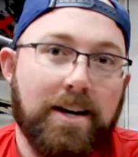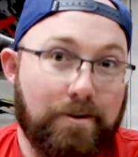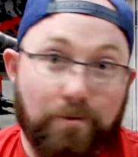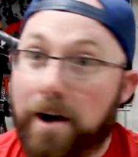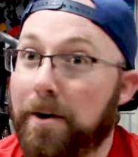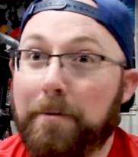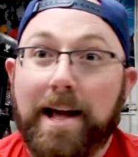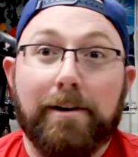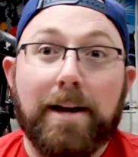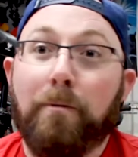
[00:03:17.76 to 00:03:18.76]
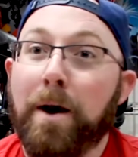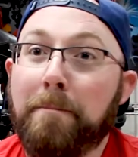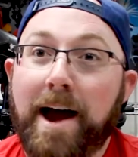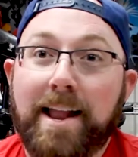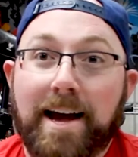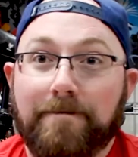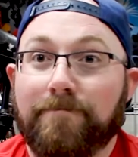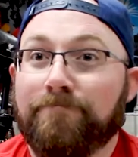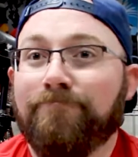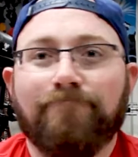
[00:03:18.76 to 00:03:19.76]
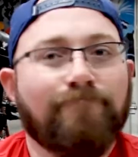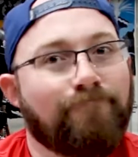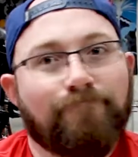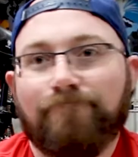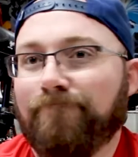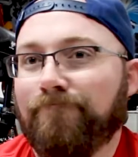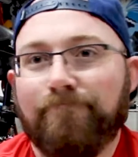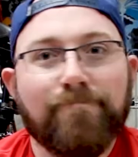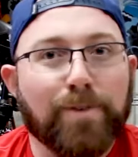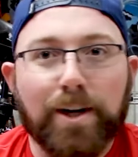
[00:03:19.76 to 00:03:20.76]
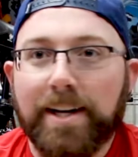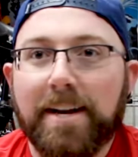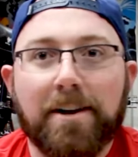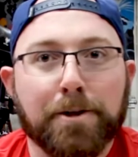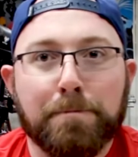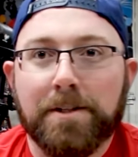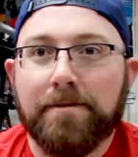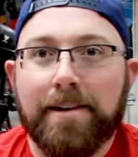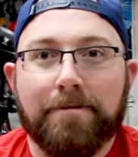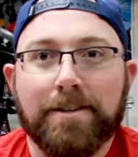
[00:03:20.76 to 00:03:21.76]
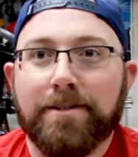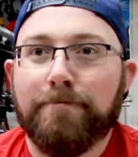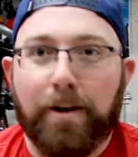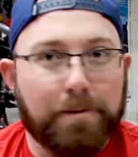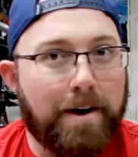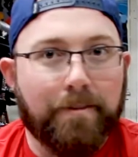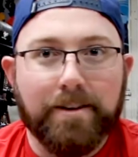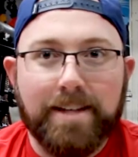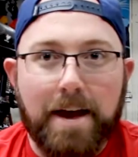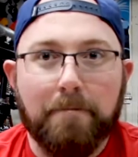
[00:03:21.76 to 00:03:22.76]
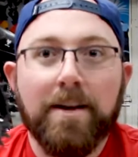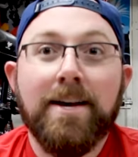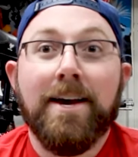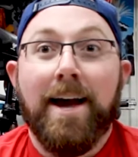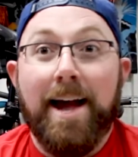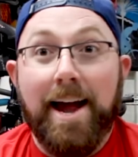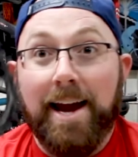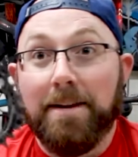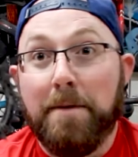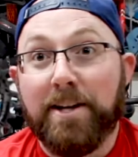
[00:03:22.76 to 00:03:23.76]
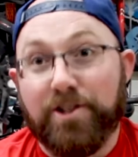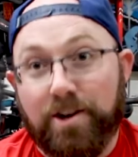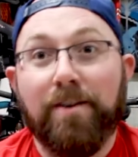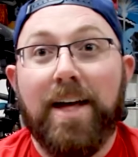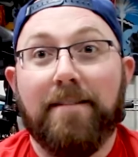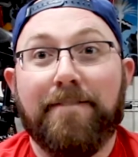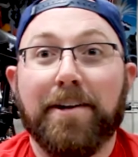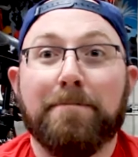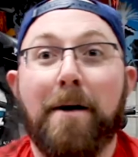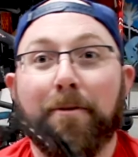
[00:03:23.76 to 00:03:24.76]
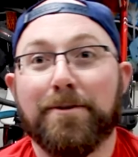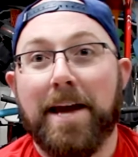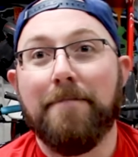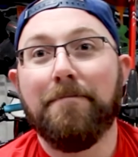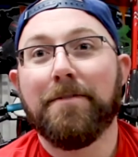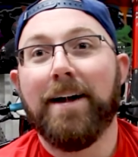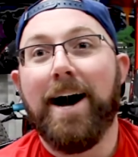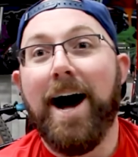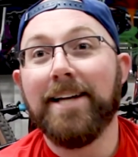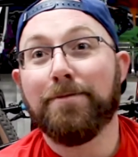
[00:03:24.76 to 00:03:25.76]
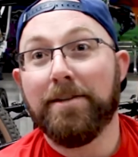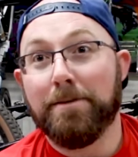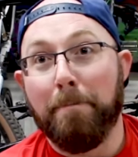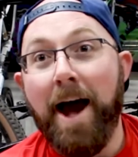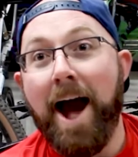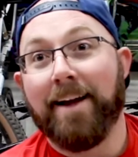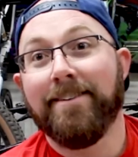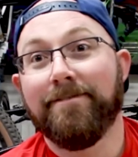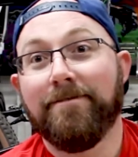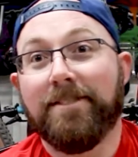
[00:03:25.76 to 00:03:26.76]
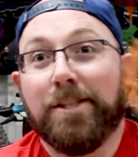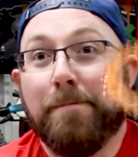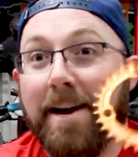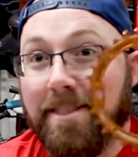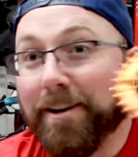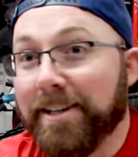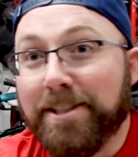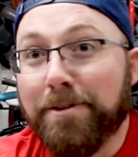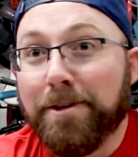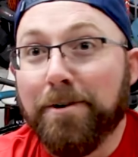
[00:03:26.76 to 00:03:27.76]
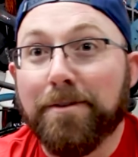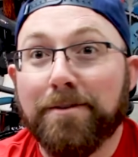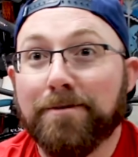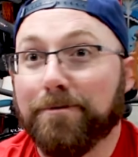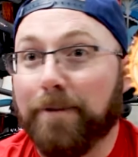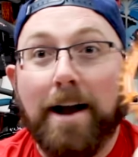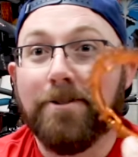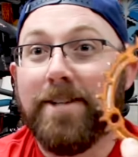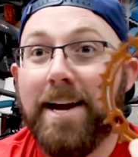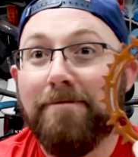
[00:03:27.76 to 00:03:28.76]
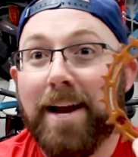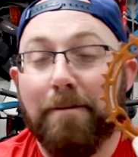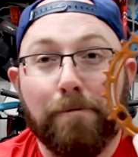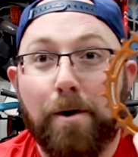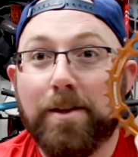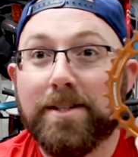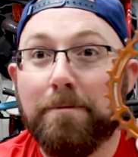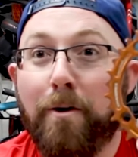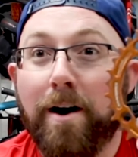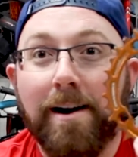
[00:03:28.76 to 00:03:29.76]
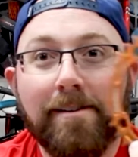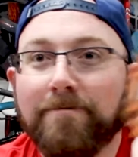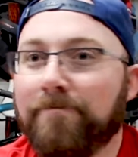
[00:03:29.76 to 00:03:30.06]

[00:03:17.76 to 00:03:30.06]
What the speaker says: Rode it when I had a 1x9. Really didn't notice much of a difference. Felt about the same. And to make sure that it felt about the same, I switched back to my 32 tooth round chainring and rode it some more.